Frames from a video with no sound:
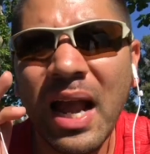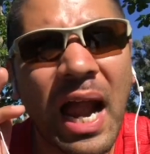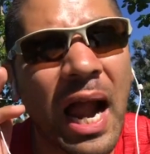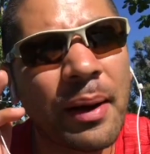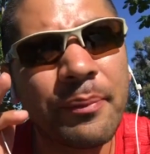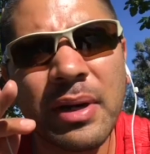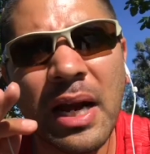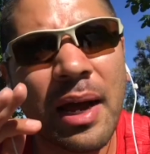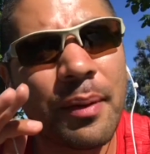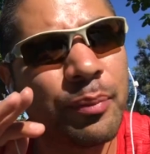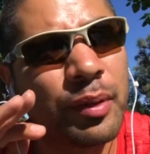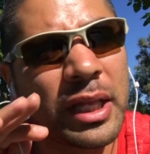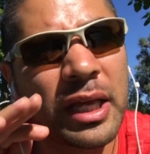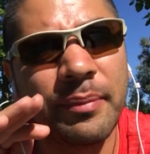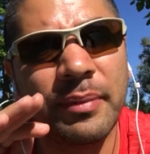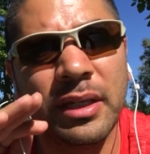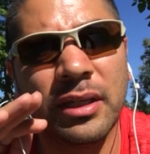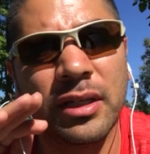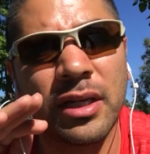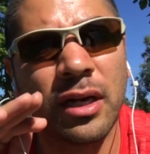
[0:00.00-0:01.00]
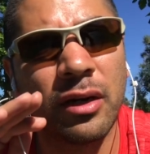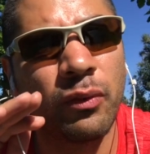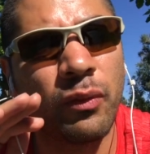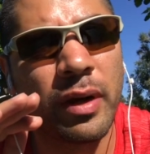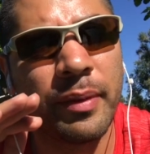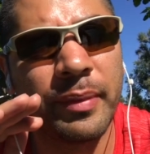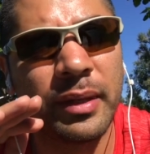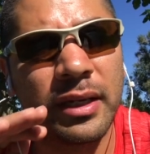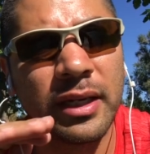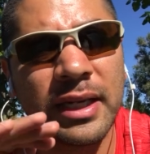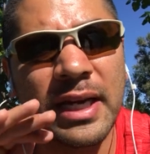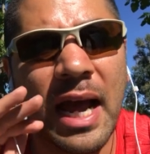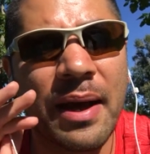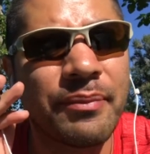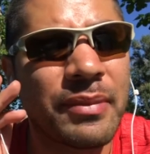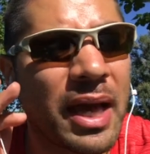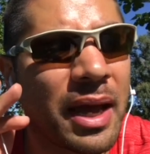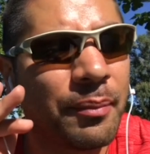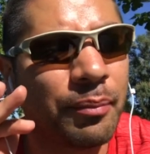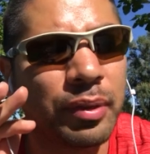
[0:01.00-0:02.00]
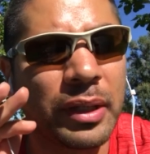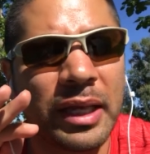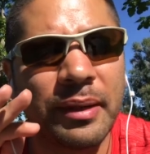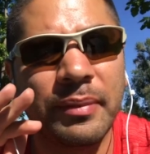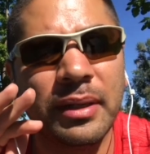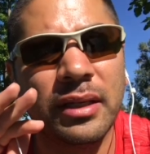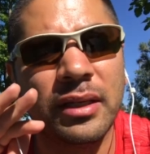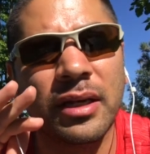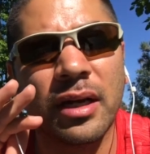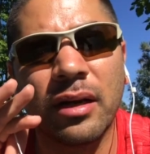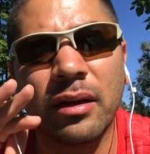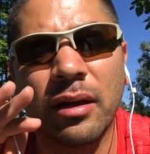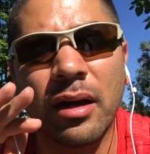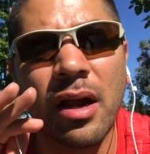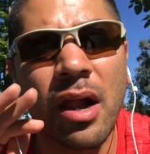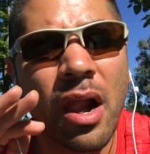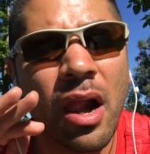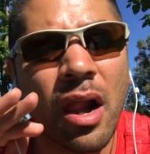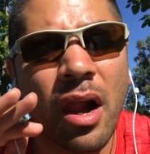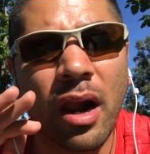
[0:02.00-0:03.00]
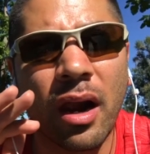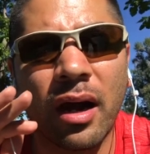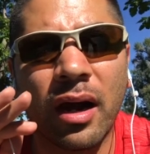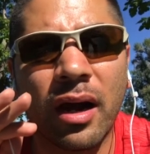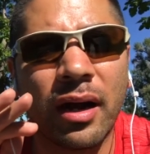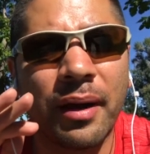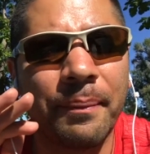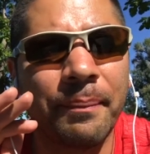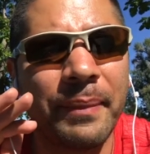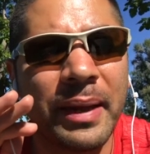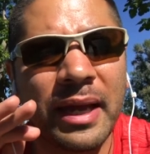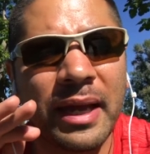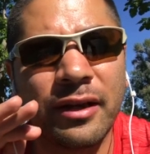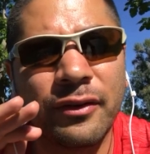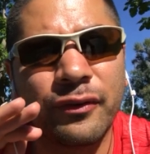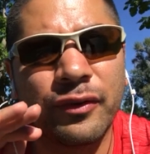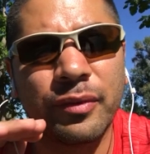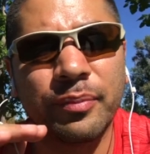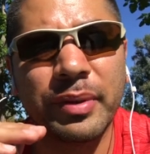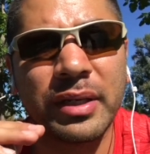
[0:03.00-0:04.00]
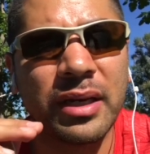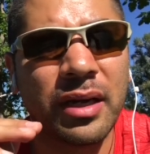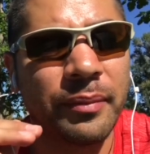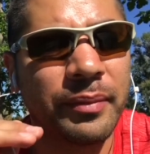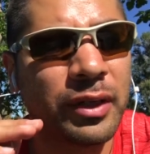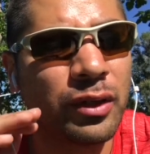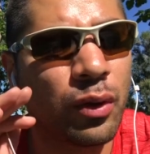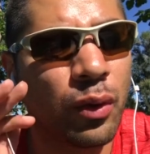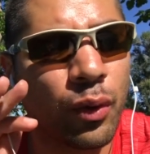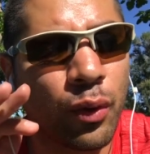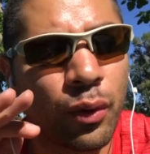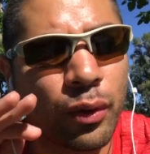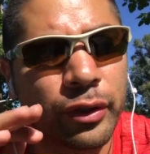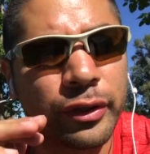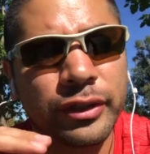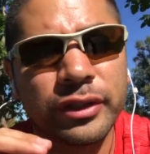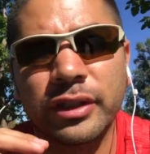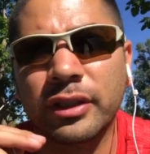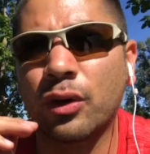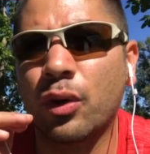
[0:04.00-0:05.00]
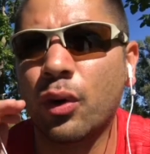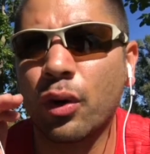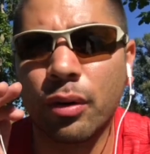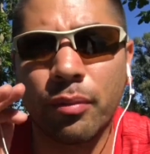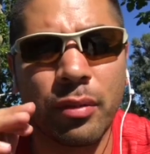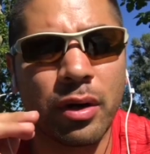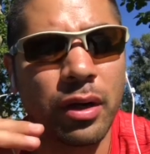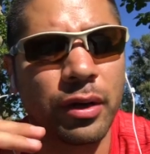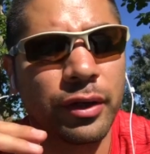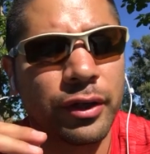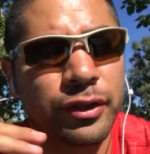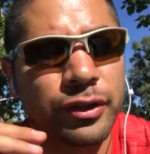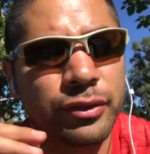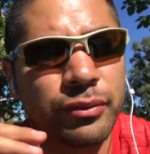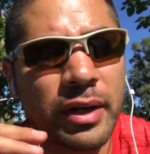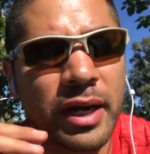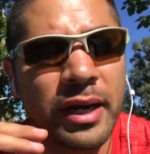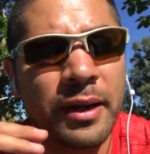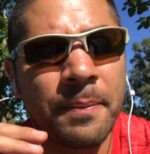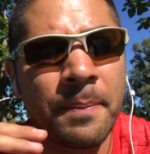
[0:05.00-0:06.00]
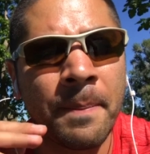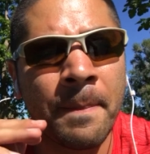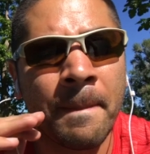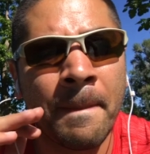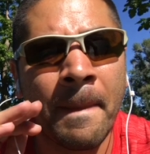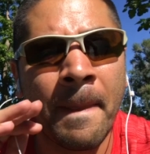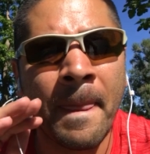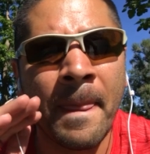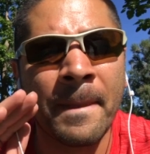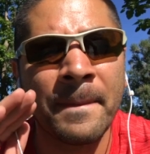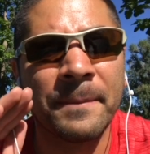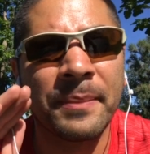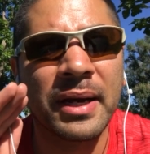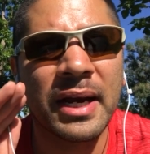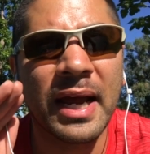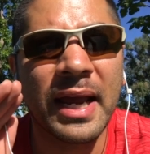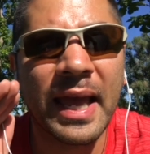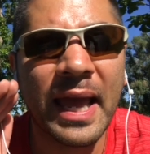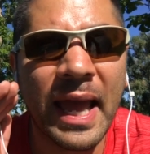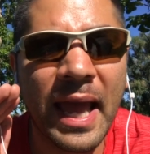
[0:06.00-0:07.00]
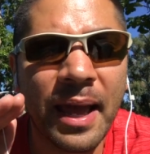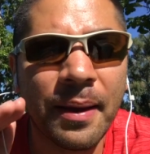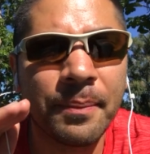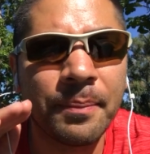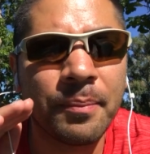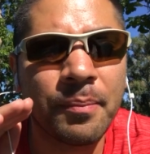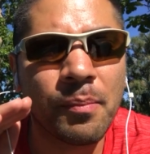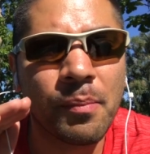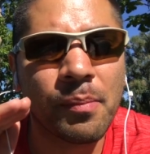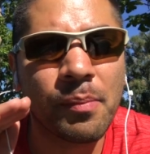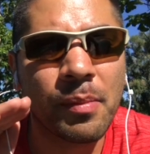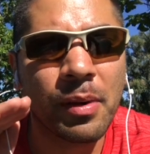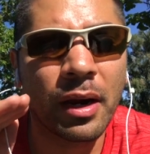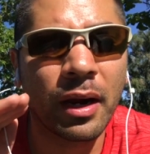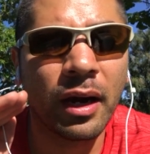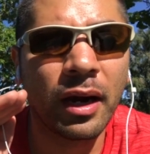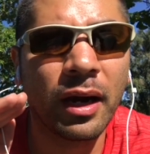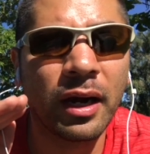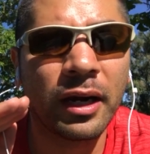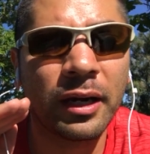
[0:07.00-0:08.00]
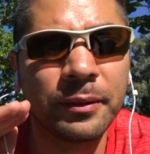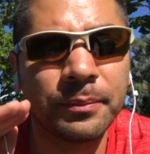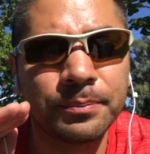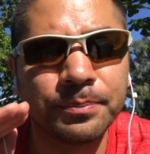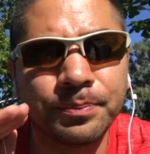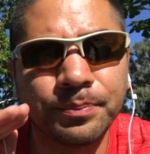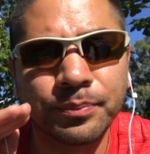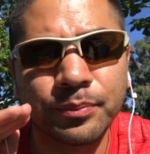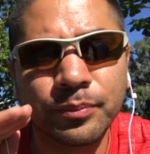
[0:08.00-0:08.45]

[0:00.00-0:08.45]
i'm not blaming young women and i'm not blaming young uh, men for becoming whores and whoremongers right but i am um,